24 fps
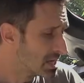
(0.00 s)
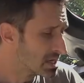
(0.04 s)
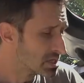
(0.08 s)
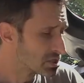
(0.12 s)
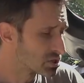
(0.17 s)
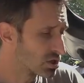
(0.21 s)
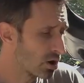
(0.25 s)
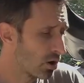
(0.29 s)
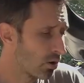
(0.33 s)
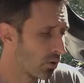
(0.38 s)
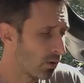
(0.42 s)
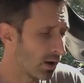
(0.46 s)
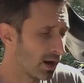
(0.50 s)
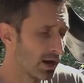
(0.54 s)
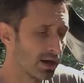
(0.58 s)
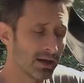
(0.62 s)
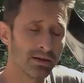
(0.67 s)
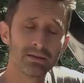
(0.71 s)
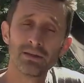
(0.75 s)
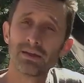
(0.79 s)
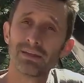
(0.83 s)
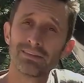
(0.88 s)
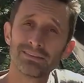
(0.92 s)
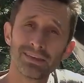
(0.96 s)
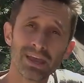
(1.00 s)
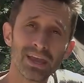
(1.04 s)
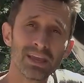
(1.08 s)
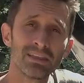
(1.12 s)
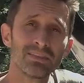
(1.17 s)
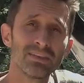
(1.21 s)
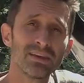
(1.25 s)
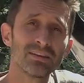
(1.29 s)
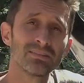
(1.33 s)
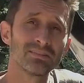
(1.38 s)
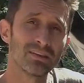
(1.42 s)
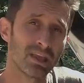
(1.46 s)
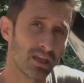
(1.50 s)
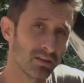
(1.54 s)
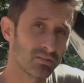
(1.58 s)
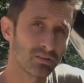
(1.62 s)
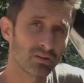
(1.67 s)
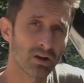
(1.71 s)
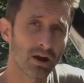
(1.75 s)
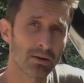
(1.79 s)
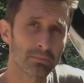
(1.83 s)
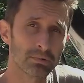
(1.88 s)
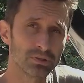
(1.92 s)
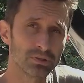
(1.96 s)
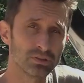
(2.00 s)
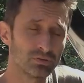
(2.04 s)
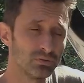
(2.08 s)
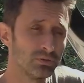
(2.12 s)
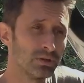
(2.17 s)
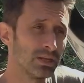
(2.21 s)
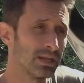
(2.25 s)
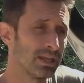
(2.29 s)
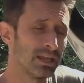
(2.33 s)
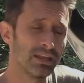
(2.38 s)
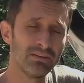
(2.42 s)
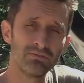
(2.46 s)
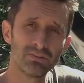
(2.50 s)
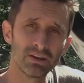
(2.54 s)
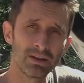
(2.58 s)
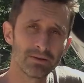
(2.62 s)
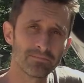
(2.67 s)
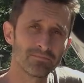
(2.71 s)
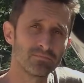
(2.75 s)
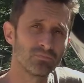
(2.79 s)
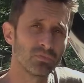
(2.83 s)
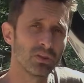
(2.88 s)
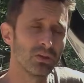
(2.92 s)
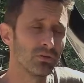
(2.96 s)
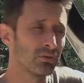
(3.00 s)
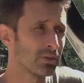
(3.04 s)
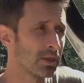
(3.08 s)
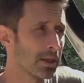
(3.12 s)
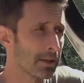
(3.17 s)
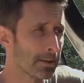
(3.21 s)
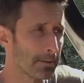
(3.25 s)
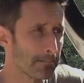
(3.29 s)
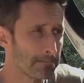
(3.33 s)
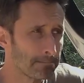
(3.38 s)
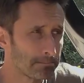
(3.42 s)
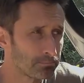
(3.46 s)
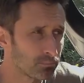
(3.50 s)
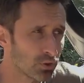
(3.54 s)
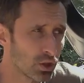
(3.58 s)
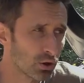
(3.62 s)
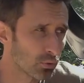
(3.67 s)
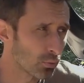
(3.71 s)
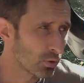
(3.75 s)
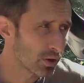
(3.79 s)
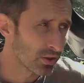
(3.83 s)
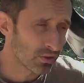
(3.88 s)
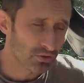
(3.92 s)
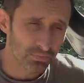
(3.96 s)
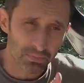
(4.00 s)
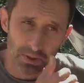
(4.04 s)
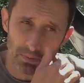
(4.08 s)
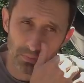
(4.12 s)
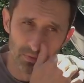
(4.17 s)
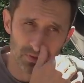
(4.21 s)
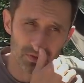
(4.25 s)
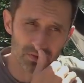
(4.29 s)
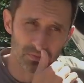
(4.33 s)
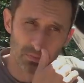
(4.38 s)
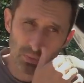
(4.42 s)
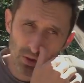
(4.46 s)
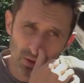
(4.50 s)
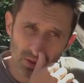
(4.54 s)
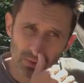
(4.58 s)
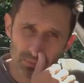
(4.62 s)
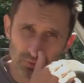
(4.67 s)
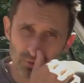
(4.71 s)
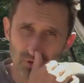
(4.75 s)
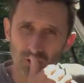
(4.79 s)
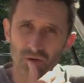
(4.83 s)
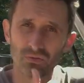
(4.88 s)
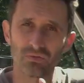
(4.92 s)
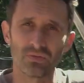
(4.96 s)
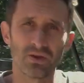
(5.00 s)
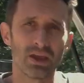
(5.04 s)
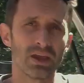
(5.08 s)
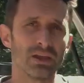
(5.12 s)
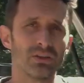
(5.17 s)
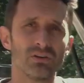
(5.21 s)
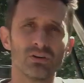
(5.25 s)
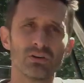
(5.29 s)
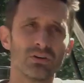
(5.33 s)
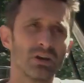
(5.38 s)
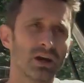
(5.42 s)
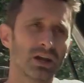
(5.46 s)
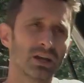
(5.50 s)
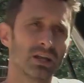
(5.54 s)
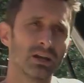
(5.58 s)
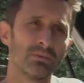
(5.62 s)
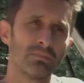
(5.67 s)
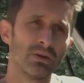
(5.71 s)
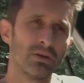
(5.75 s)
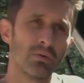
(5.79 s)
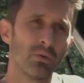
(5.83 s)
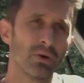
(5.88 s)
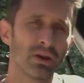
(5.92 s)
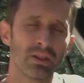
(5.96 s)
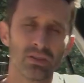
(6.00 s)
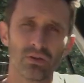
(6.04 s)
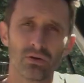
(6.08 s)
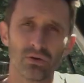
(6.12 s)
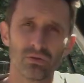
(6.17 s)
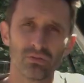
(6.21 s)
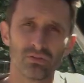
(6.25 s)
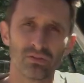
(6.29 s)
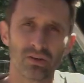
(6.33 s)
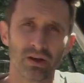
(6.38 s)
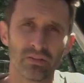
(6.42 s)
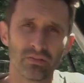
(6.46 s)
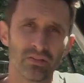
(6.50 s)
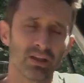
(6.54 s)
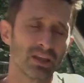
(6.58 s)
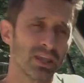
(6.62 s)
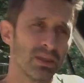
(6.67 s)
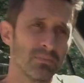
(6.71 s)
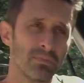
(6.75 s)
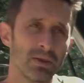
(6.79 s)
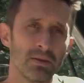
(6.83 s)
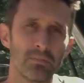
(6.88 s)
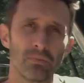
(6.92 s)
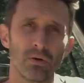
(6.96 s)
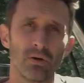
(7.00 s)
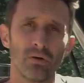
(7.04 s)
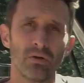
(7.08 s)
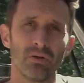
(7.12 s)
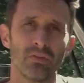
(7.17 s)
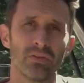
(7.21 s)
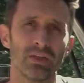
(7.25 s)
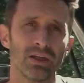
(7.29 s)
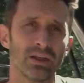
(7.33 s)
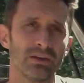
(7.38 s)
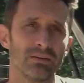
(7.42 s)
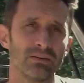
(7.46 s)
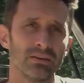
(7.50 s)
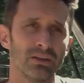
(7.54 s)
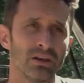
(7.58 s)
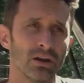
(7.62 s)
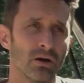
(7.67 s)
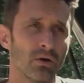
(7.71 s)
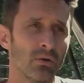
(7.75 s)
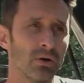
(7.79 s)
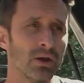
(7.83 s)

So uh, take this as an opportunity, even if you think you're one of those people that's bulletproof and you're not going to be one of those unlucky people that, you know,